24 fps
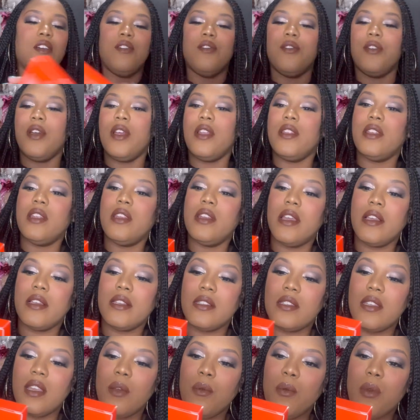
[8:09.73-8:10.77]
right the
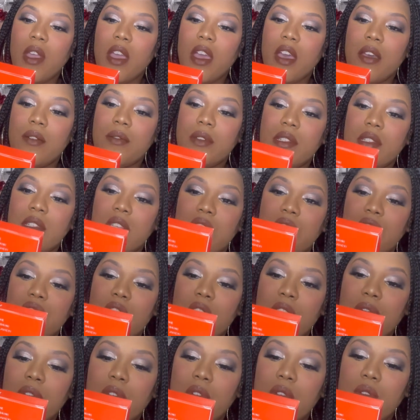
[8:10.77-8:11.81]
next thing we have is this
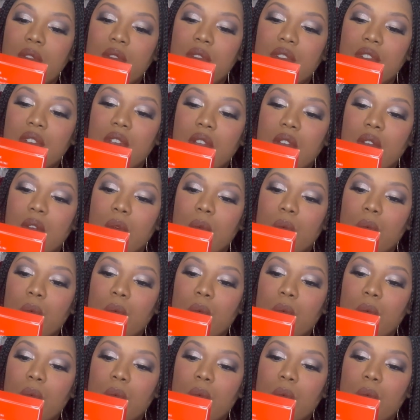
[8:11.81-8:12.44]
revolution